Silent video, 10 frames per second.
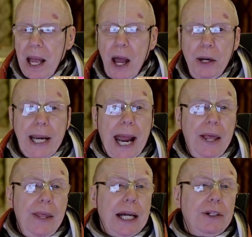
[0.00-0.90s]

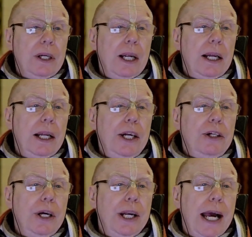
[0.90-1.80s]
Okay, that's a little
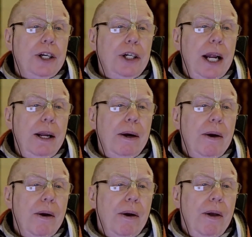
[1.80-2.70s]
introduction.
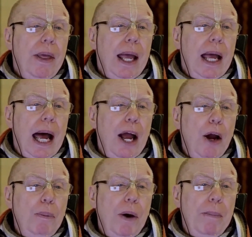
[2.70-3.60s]
I
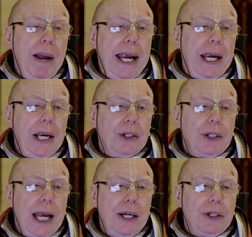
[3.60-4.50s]
hope we're making
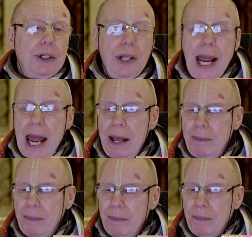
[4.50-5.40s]
sense there.
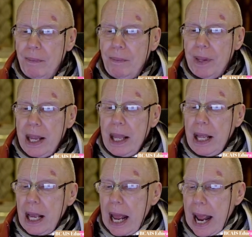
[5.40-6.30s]

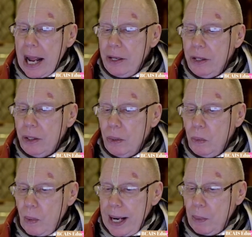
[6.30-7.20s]
And
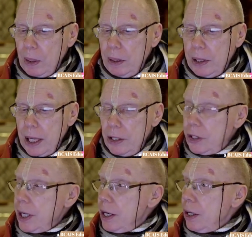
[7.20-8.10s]
we will
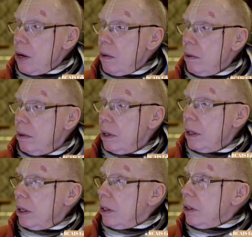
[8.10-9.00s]
continue
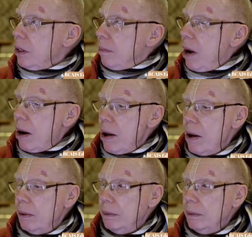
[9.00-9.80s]
tomorrow.